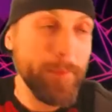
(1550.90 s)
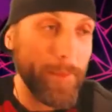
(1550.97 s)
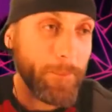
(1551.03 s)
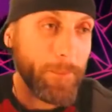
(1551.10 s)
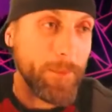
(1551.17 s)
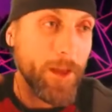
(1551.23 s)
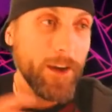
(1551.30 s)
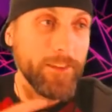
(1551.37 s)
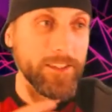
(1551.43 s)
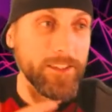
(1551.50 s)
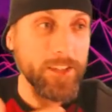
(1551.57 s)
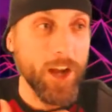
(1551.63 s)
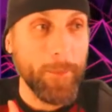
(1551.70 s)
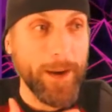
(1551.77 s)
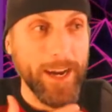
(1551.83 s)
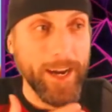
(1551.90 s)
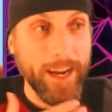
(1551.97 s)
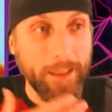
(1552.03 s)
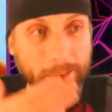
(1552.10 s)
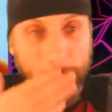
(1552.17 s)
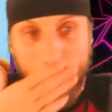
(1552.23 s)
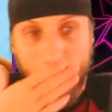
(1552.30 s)
uh, this caught my eye
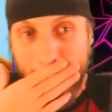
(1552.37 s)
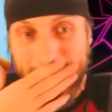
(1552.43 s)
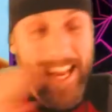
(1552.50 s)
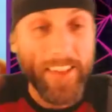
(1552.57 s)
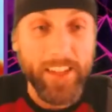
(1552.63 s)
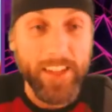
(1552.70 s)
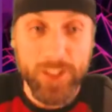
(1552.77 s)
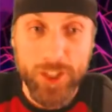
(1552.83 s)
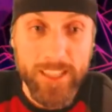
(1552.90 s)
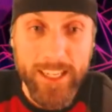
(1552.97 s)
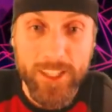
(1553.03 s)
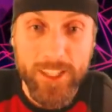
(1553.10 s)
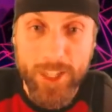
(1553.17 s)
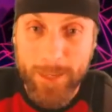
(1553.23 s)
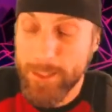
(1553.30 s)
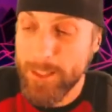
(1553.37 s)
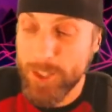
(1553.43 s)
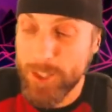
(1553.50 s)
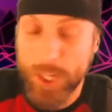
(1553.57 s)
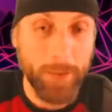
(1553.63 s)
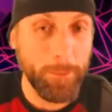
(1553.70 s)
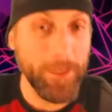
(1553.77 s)
that they were like, hey, that's just like James and the
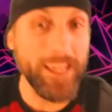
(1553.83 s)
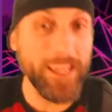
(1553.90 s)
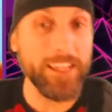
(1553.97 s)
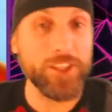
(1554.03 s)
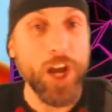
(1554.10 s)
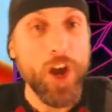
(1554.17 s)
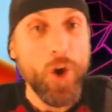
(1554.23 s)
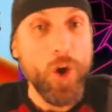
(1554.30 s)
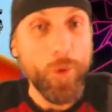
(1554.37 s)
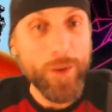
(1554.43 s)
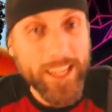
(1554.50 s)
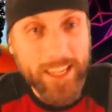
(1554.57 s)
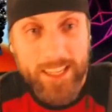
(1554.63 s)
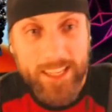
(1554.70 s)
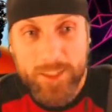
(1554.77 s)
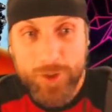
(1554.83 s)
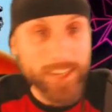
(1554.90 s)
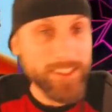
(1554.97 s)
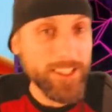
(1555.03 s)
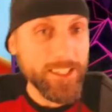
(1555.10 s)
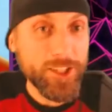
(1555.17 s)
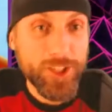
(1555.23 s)
Giant Peach when he
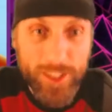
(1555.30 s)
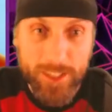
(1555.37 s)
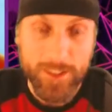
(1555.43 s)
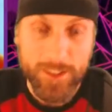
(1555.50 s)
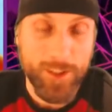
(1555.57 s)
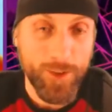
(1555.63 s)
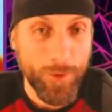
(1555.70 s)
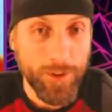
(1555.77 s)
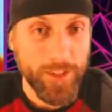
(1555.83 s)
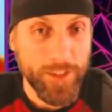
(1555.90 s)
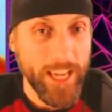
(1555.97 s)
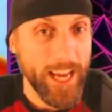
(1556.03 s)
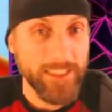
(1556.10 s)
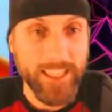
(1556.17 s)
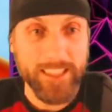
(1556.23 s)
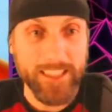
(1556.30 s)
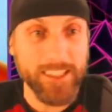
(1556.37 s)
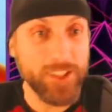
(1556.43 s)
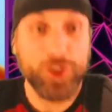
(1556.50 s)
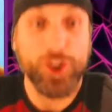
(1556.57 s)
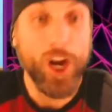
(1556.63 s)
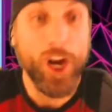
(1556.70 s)
transitions into the world that has like
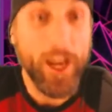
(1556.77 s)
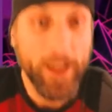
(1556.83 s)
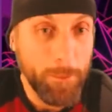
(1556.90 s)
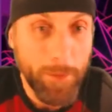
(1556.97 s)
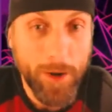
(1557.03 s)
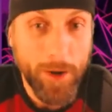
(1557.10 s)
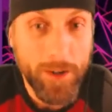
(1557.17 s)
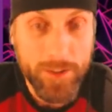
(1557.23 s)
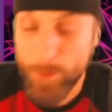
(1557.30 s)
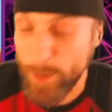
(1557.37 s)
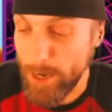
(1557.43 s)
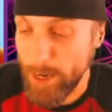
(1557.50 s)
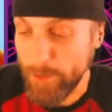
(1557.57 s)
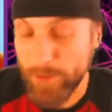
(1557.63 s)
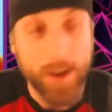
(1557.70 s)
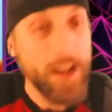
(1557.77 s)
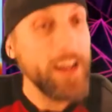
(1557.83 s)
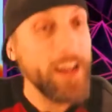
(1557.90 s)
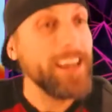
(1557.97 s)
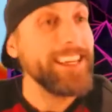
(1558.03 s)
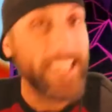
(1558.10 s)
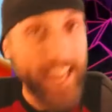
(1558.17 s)
these giant bugs or whatever.
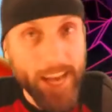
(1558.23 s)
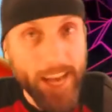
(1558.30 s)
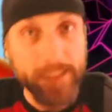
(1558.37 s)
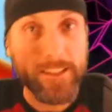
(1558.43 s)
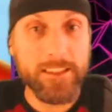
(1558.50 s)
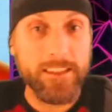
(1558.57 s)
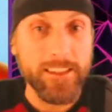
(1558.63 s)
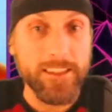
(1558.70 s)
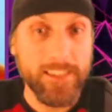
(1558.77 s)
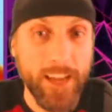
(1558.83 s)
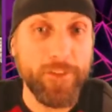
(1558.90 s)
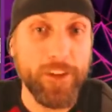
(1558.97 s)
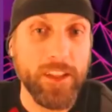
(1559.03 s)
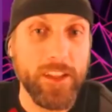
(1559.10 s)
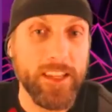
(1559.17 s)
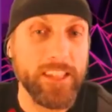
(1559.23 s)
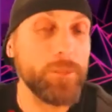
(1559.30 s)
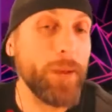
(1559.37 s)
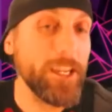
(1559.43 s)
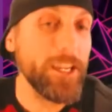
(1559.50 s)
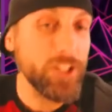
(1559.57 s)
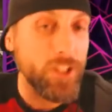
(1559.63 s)
Yes, definitely.
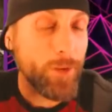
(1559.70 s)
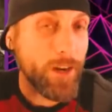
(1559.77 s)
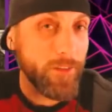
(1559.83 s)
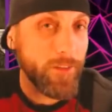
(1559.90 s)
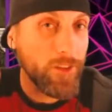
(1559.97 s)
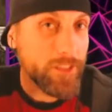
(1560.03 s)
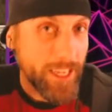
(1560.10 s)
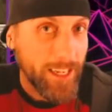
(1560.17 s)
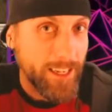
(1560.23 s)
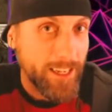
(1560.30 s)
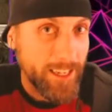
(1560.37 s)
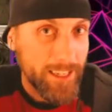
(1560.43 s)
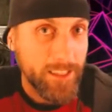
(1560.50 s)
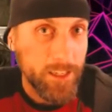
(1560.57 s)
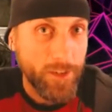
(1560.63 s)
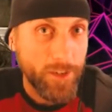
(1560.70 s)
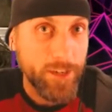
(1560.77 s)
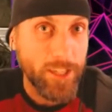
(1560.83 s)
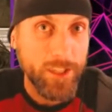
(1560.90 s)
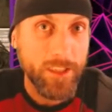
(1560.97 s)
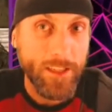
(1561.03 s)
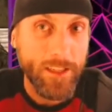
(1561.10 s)
Especially whenever you take into
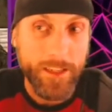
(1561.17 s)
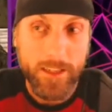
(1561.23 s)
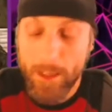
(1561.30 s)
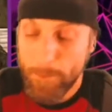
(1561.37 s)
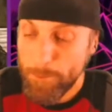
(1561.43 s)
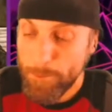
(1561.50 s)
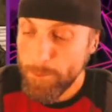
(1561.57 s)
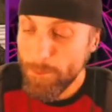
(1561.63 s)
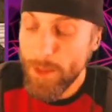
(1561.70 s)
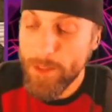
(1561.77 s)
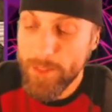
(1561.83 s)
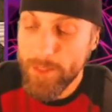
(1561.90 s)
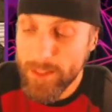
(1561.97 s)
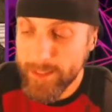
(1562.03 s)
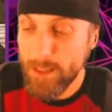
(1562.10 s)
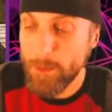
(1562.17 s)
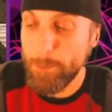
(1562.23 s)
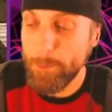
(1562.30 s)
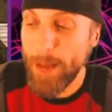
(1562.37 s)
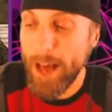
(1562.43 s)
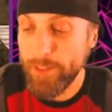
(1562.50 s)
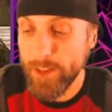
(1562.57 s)
consideration the, the
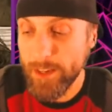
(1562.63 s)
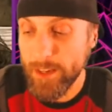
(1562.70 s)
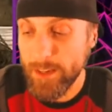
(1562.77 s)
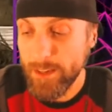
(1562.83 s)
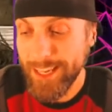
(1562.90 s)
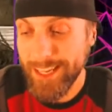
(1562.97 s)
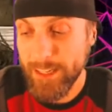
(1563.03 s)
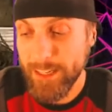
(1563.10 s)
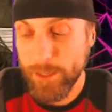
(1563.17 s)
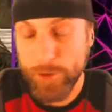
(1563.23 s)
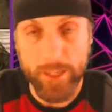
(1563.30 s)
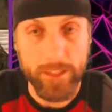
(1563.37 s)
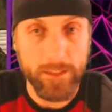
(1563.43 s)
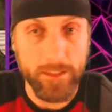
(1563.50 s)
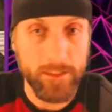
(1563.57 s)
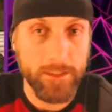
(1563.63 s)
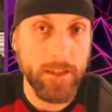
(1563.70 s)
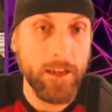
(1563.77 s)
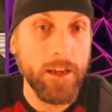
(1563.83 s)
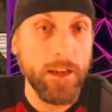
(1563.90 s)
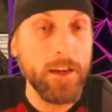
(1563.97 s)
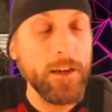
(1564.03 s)
telepathic increase,
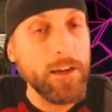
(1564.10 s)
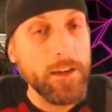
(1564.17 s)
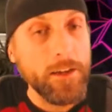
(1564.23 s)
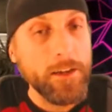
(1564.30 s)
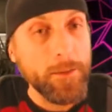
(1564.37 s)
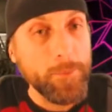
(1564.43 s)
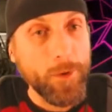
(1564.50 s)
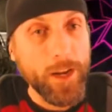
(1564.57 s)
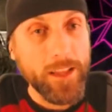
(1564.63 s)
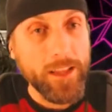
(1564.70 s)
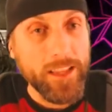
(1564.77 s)
right? The